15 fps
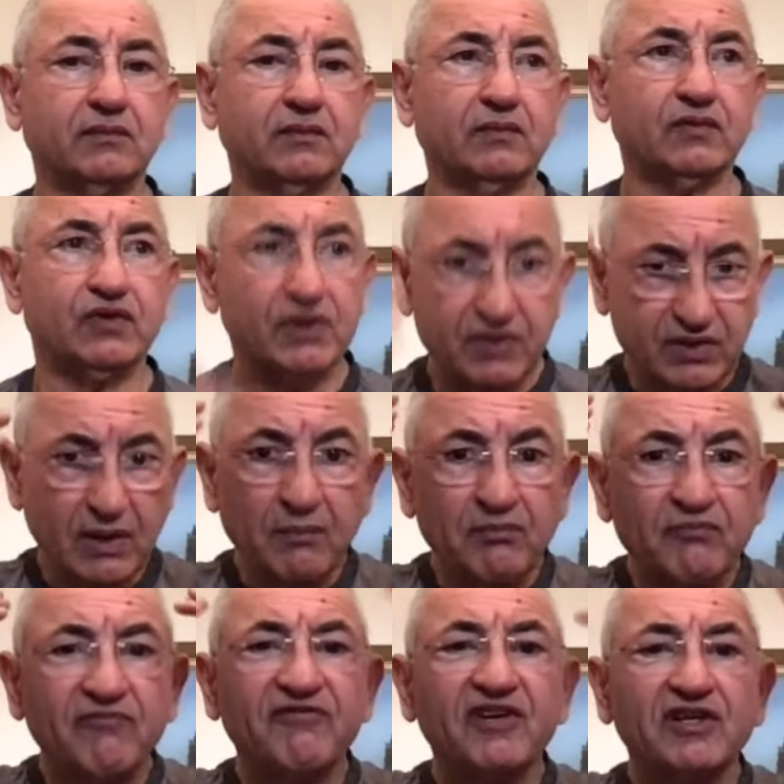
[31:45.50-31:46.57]
It's just
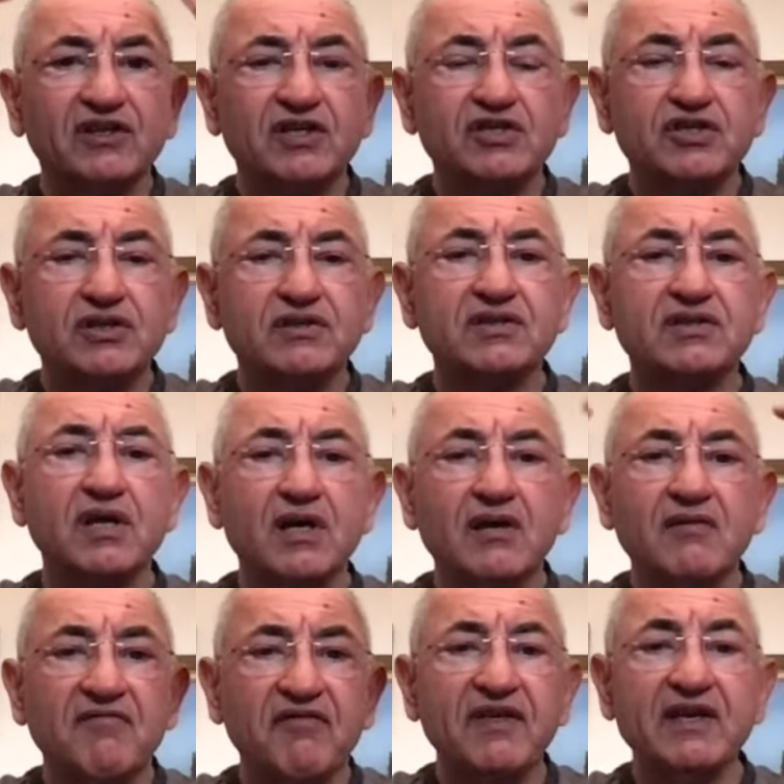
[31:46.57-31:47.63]
some fictitious
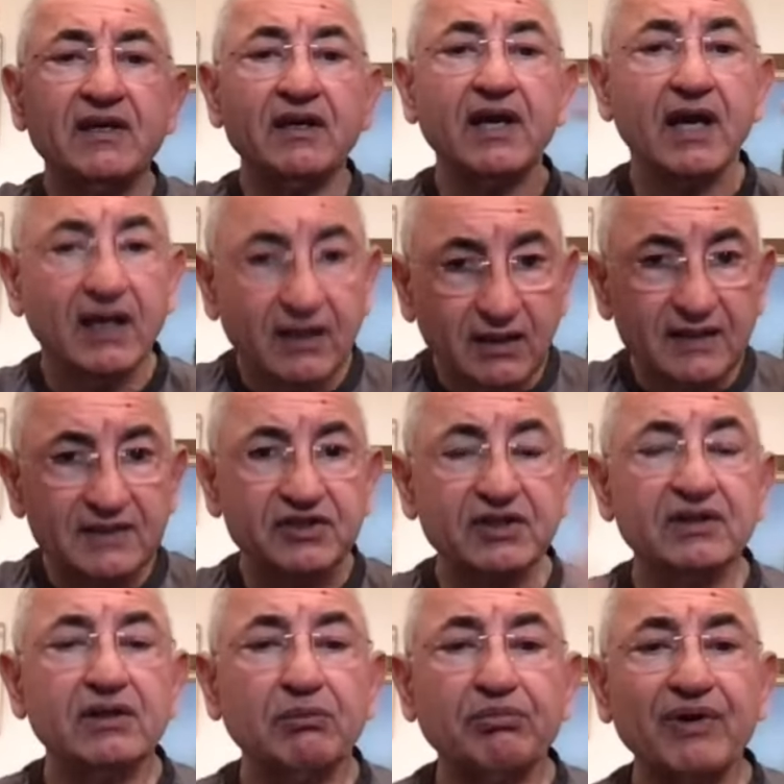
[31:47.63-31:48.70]
thing, a glitch
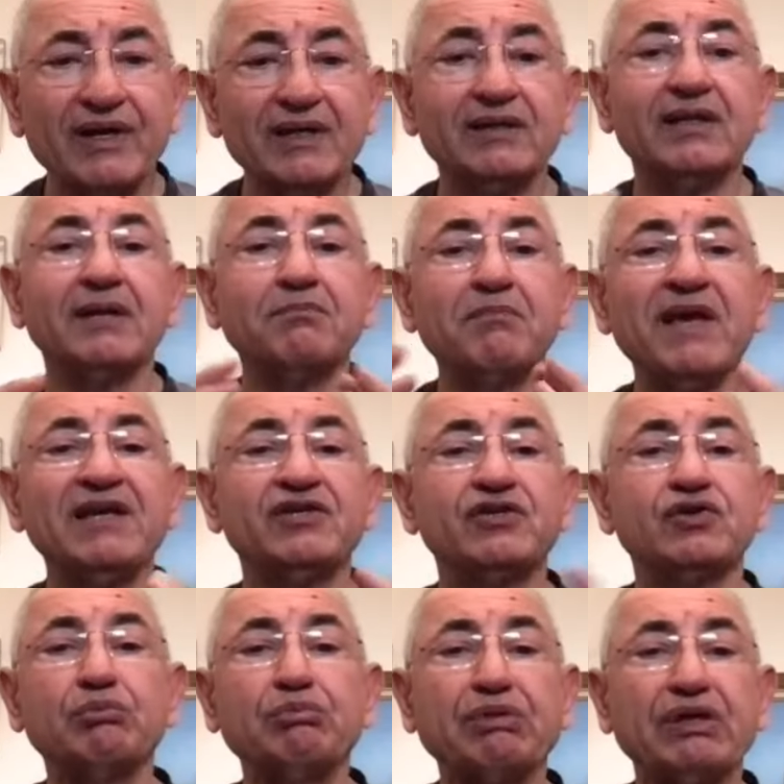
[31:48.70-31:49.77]
in the brain that makes
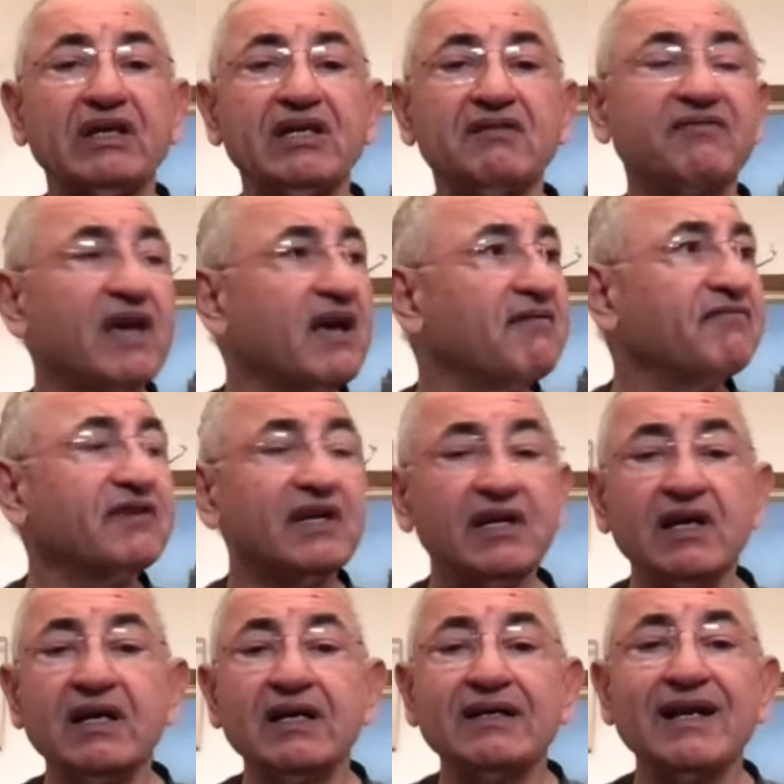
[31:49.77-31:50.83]
you believe every
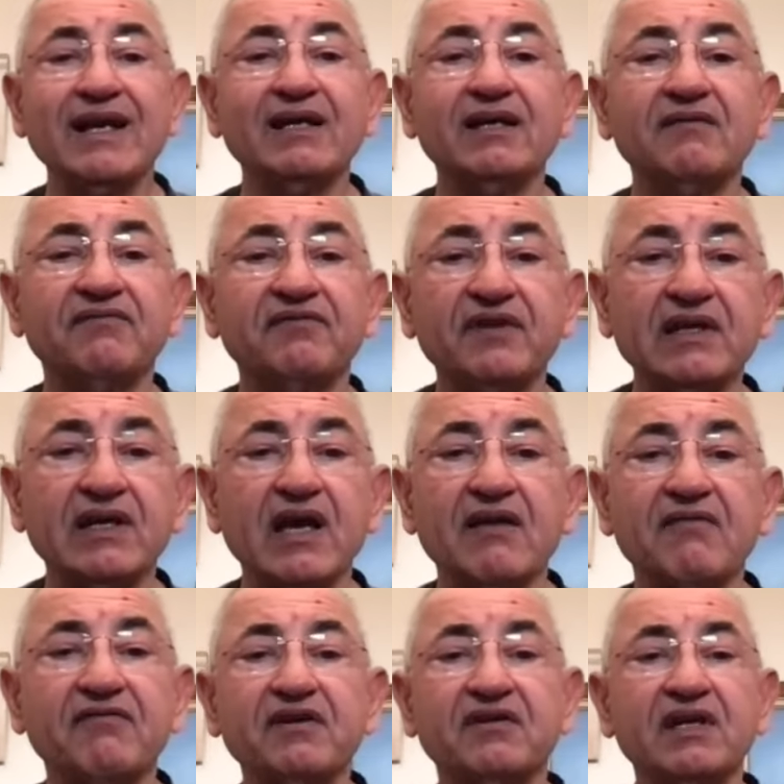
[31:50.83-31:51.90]
negative thing,
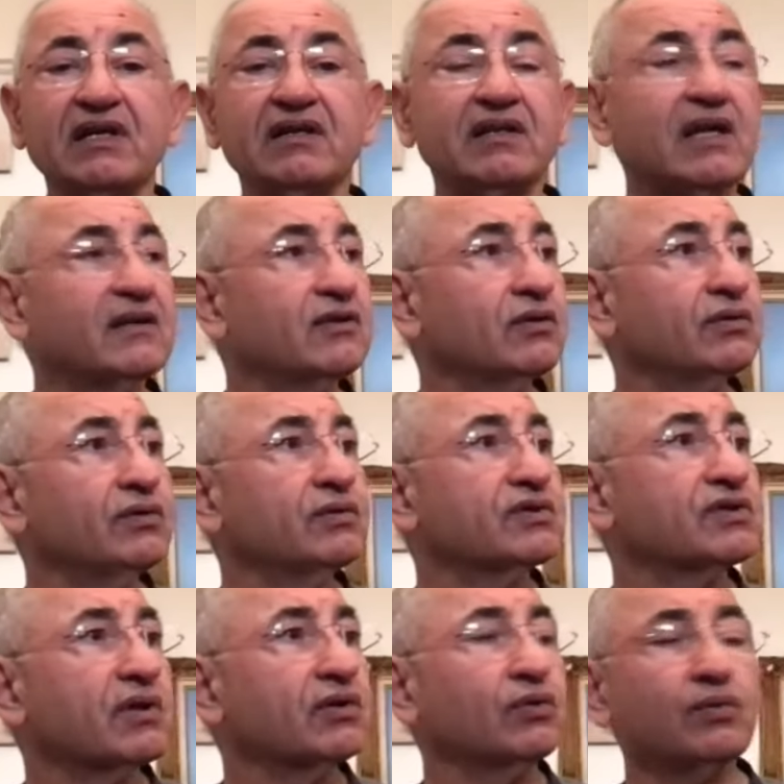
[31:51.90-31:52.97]
everything that you
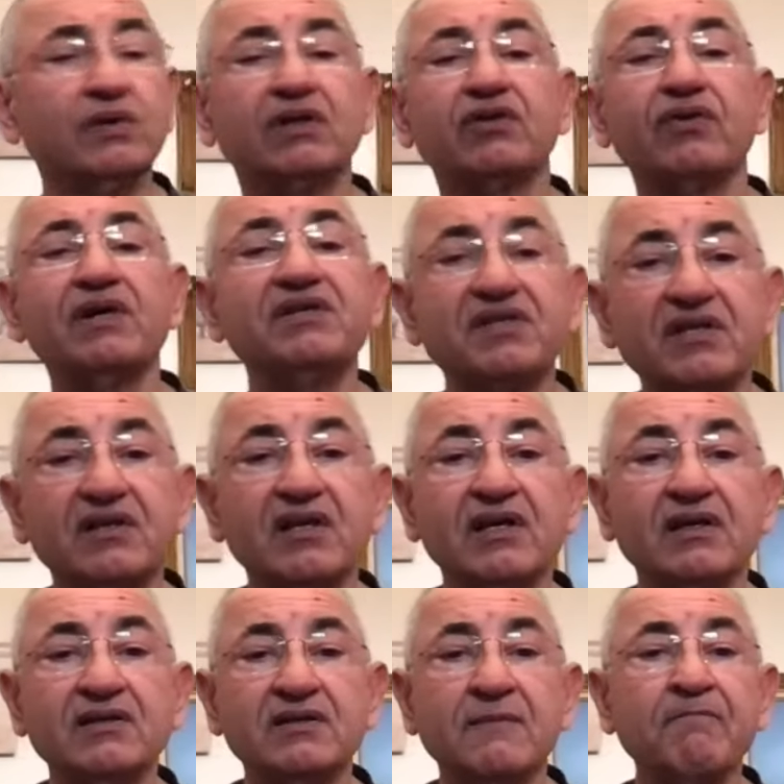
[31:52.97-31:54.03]
start doing crazy
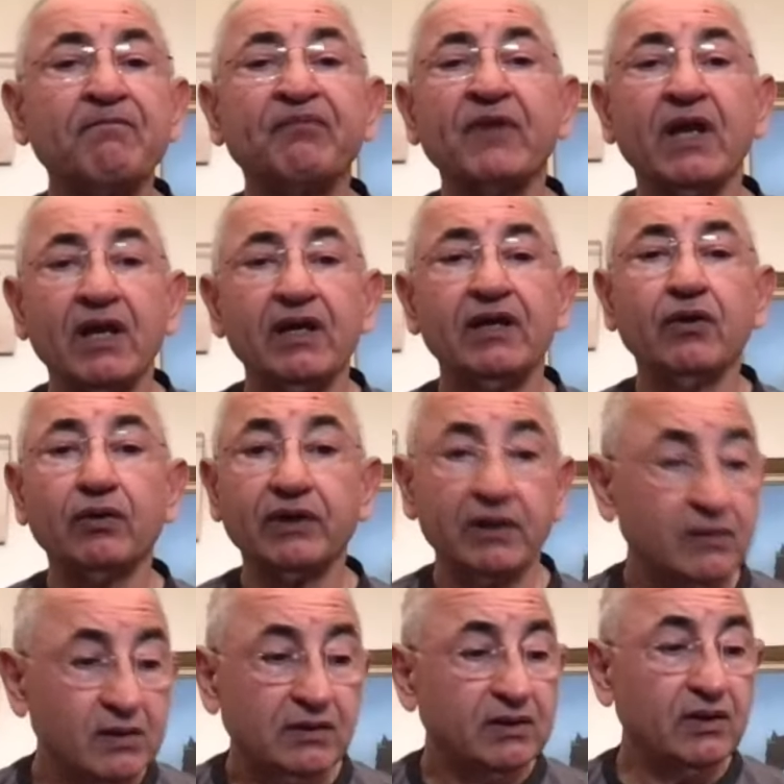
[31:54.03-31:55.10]
things in order.
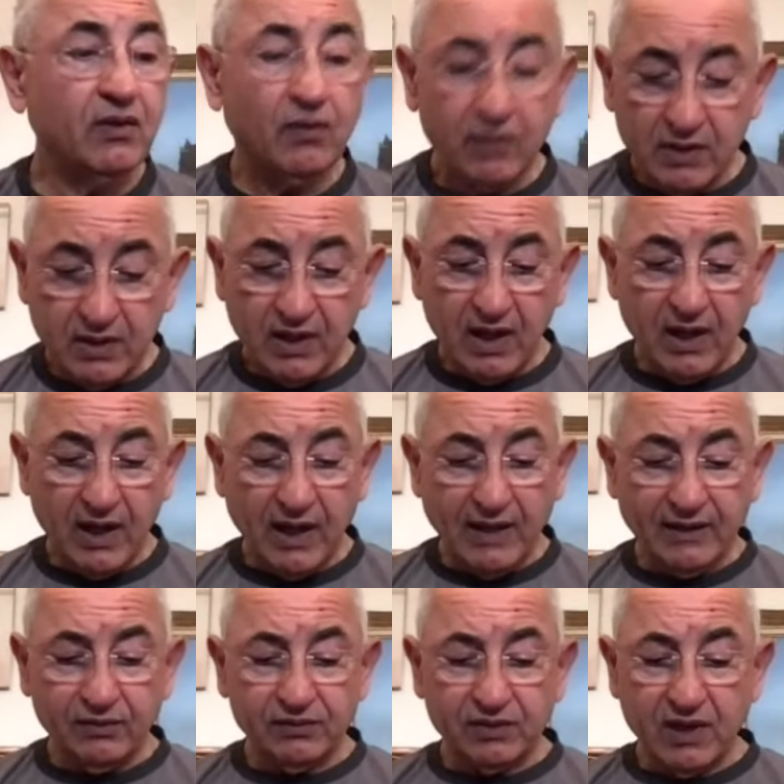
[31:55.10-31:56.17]
You know, I
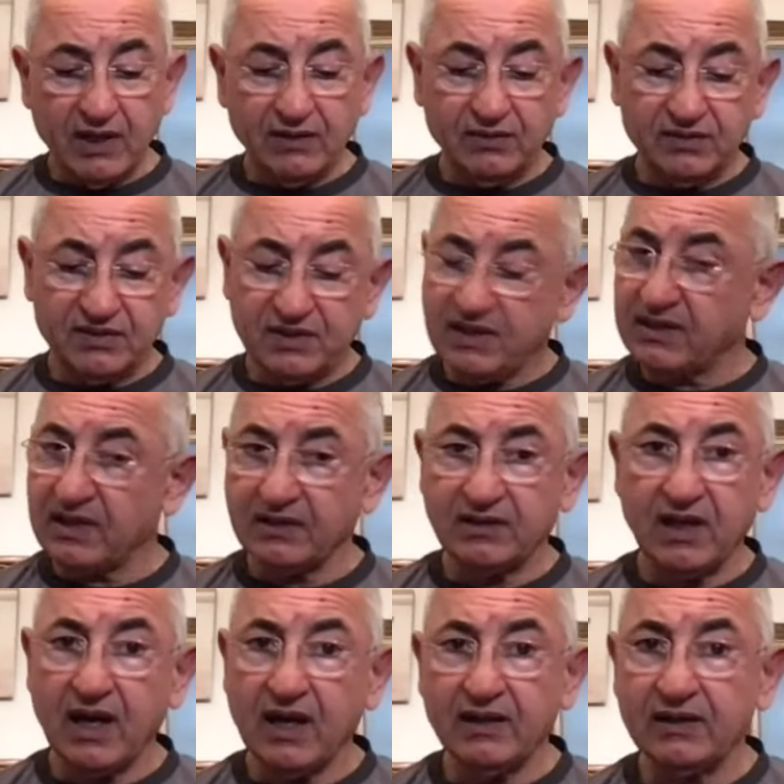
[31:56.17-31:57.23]
could say
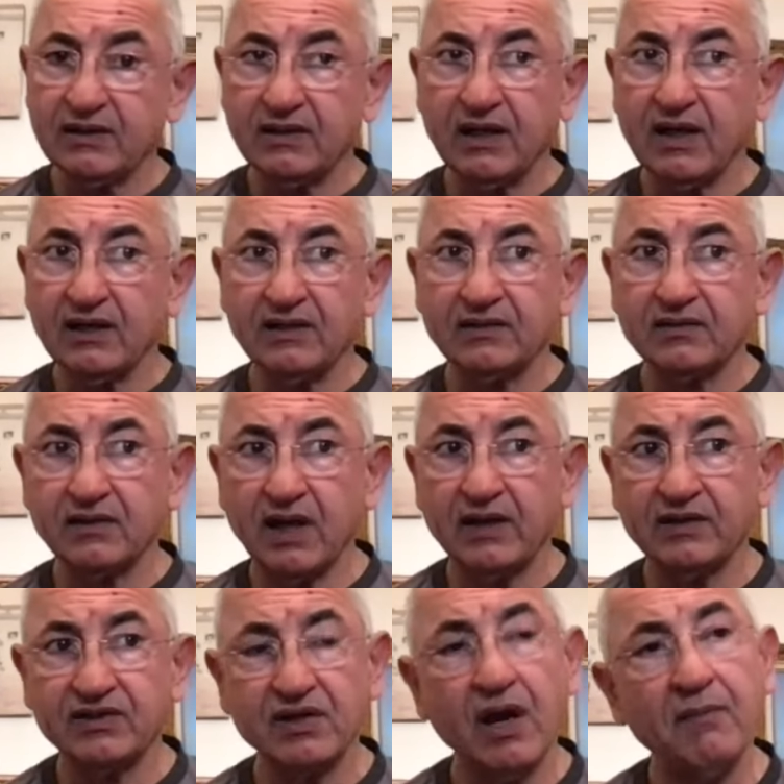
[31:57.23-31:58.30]
that I
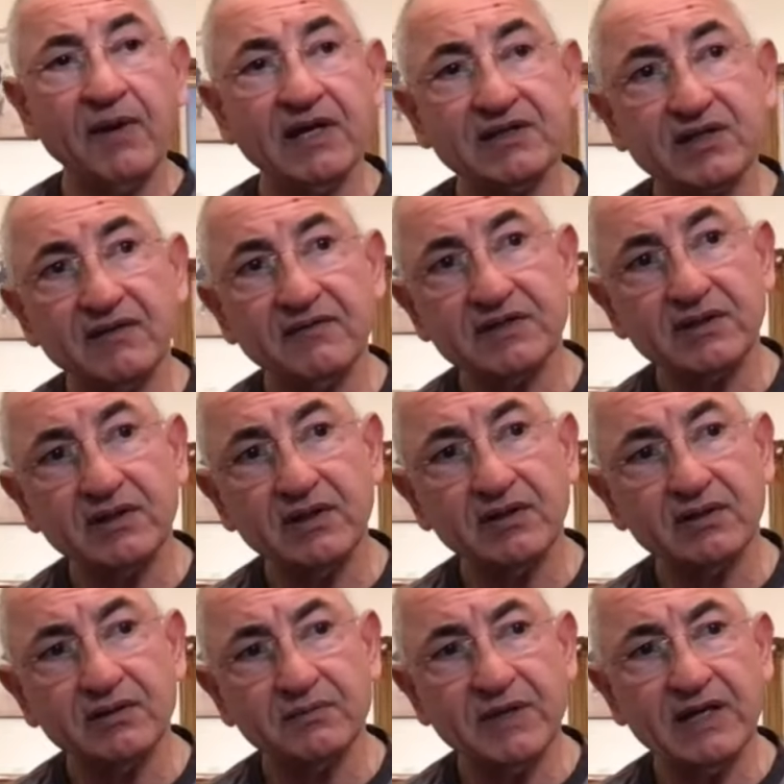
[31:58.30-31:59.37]
saw myself. I said,
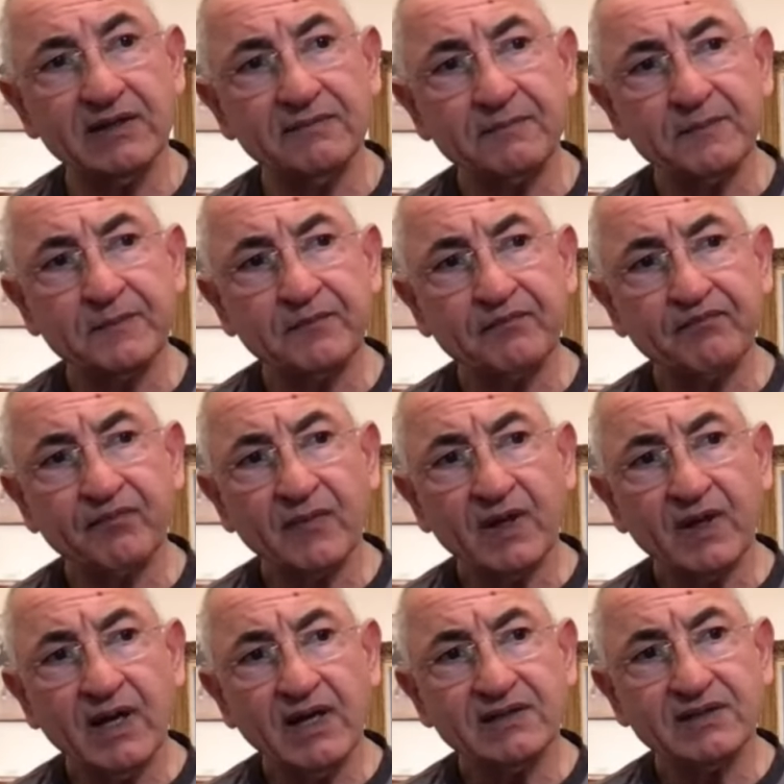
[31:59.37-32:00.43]
look, man,
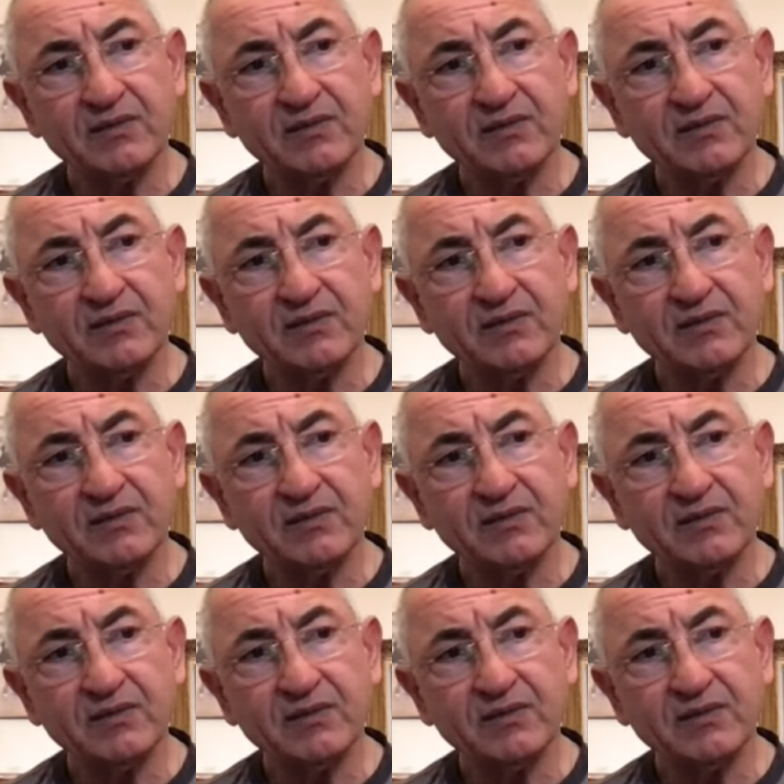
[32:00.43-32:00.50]
as a